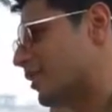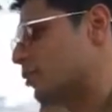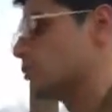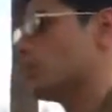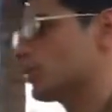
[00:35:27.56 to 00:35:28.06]

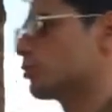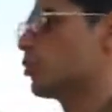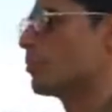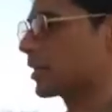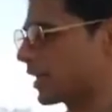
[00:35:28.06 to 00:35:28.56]
Those are also
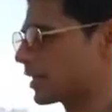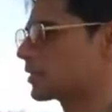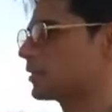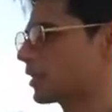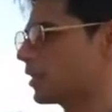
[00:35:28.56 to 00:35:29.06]
more
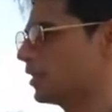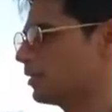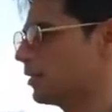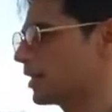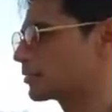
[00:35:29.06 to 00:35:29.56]
mechanical
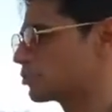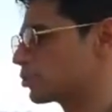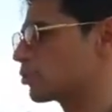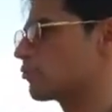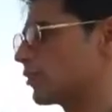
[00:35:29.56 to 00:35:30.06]
bikes which
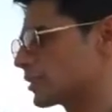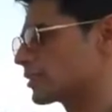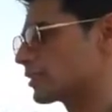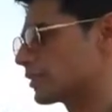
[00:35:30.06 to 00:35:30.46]
you could fix.